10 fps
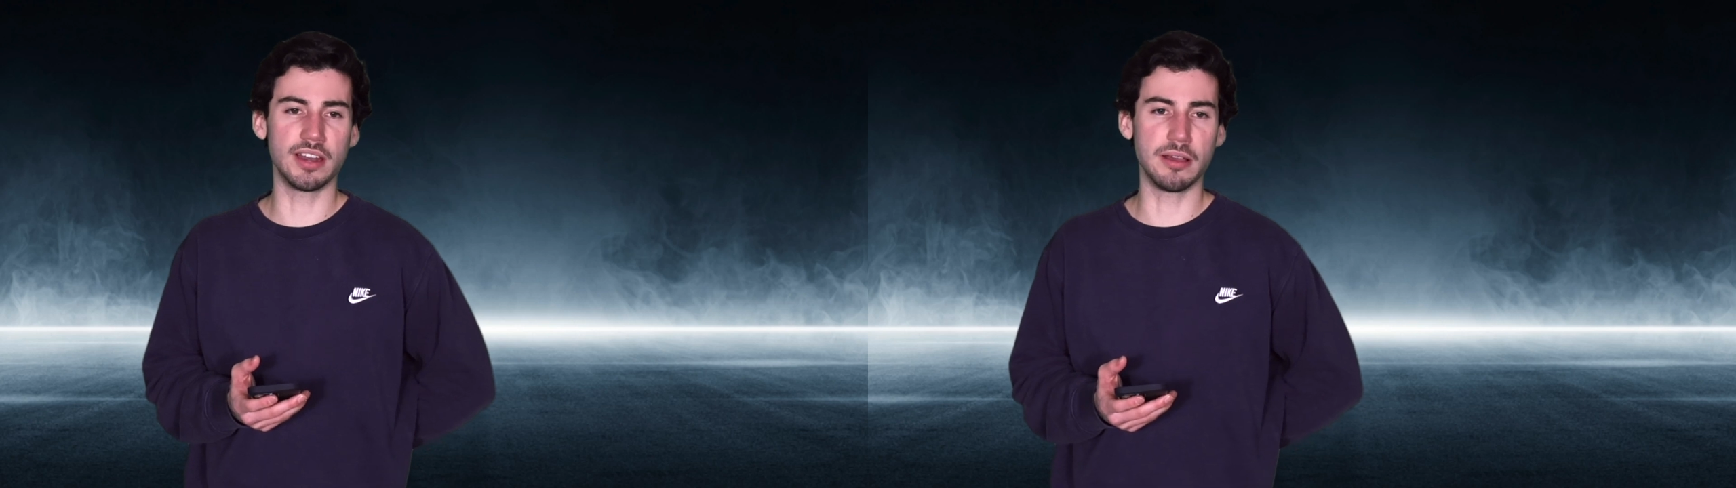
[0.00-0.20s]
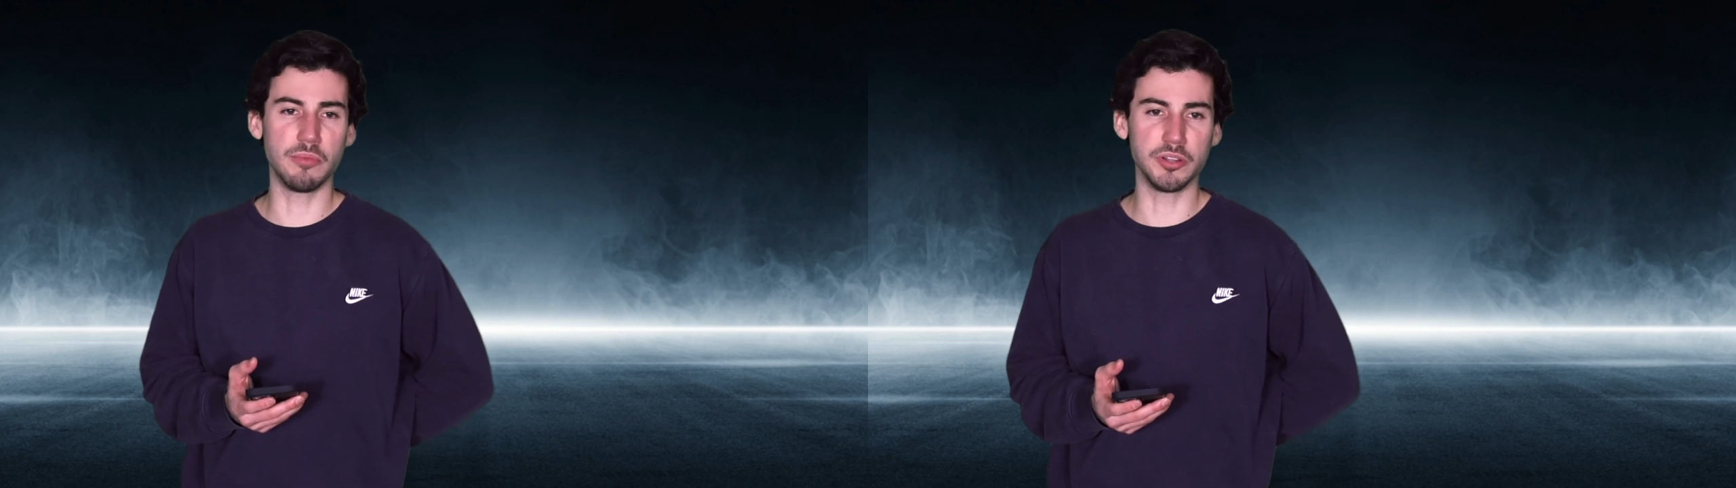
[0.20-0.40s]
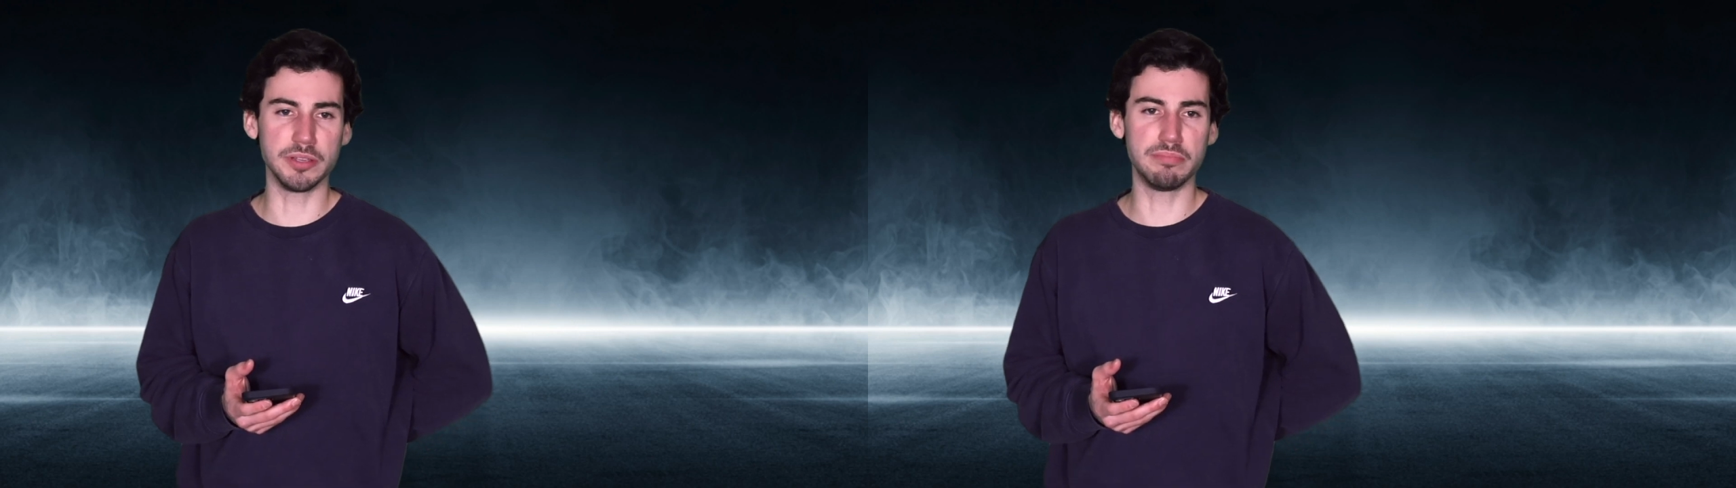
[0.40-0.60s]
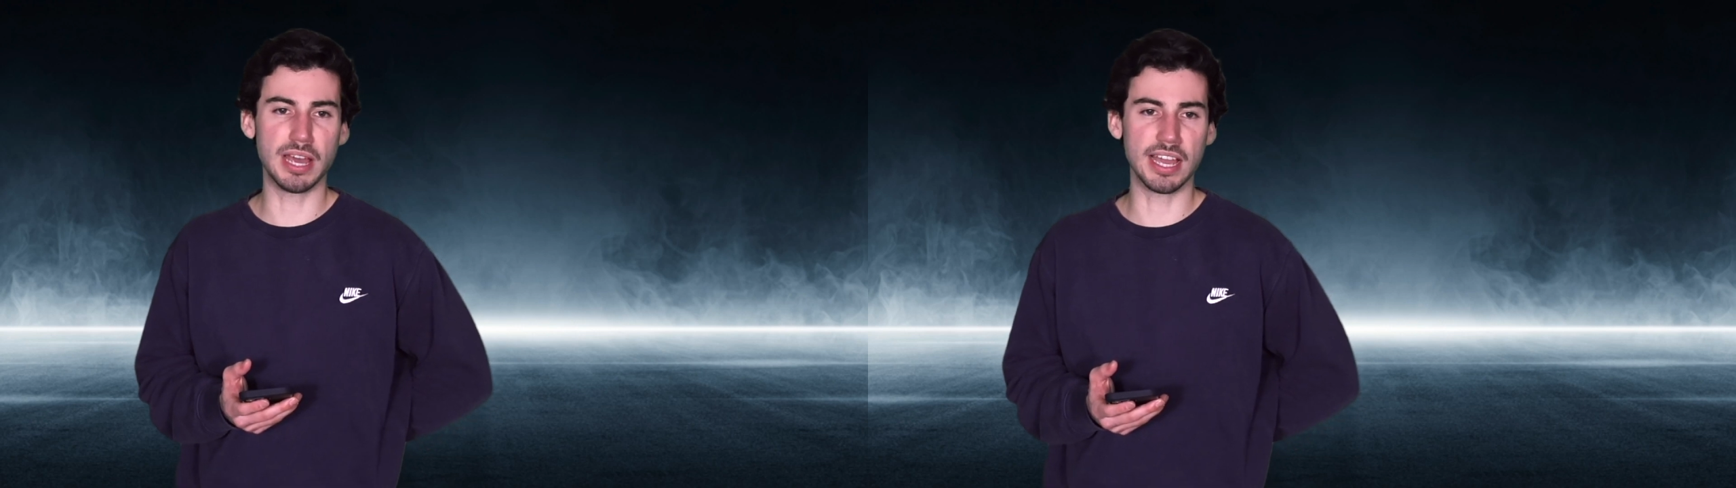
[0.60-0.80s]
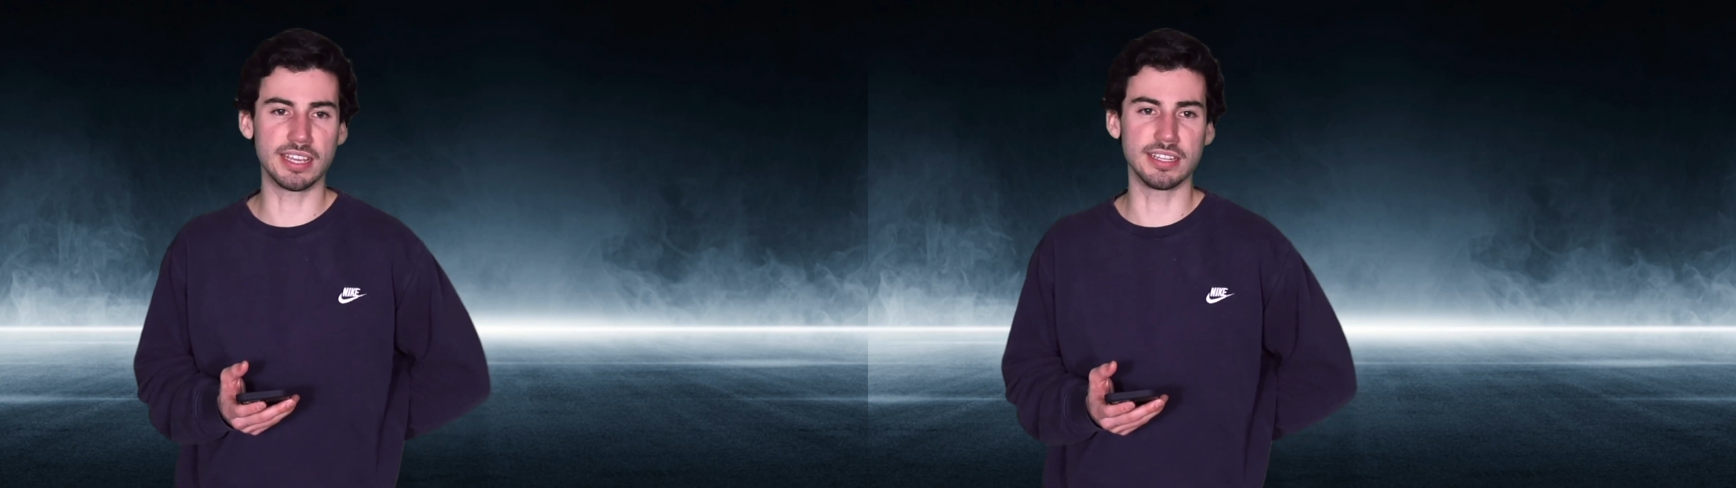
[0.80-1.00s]
I'm only
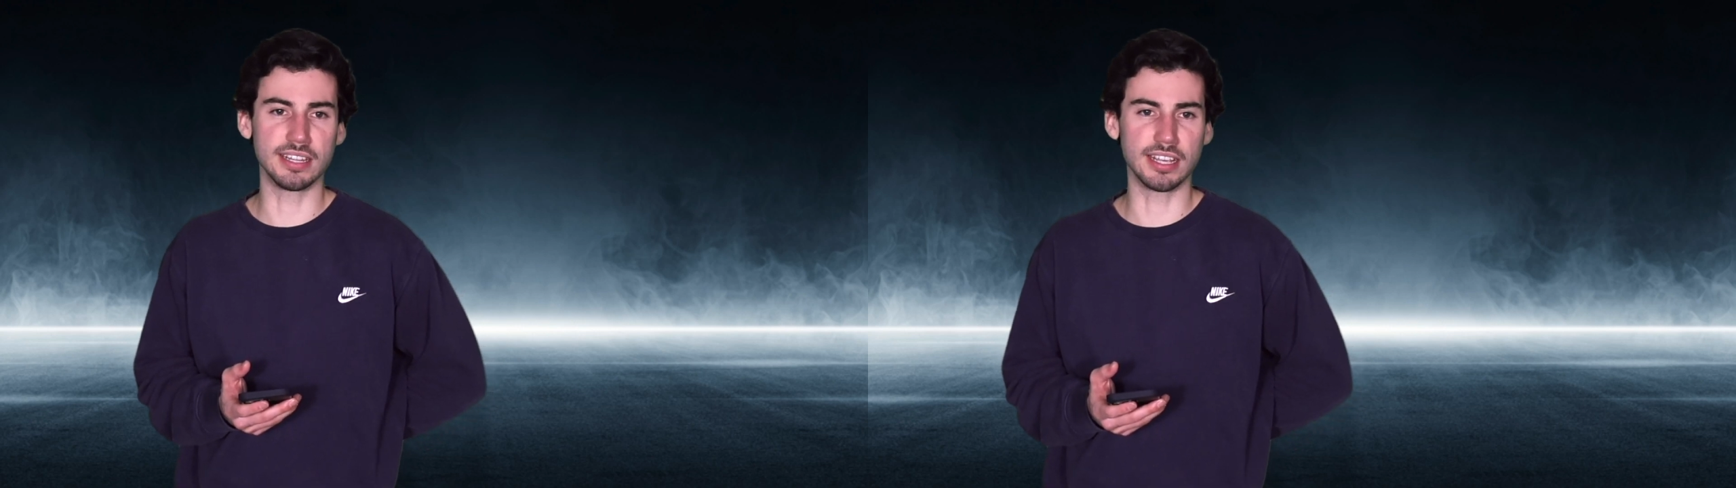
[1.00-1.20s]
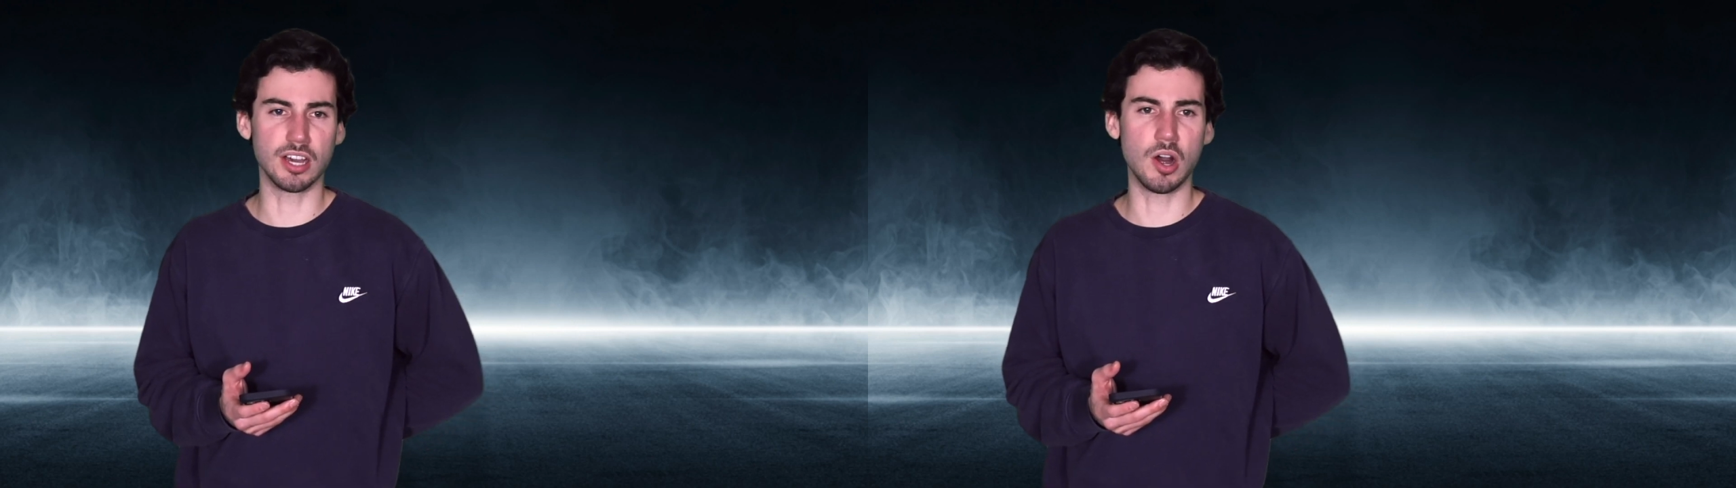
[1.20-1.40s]
packing like a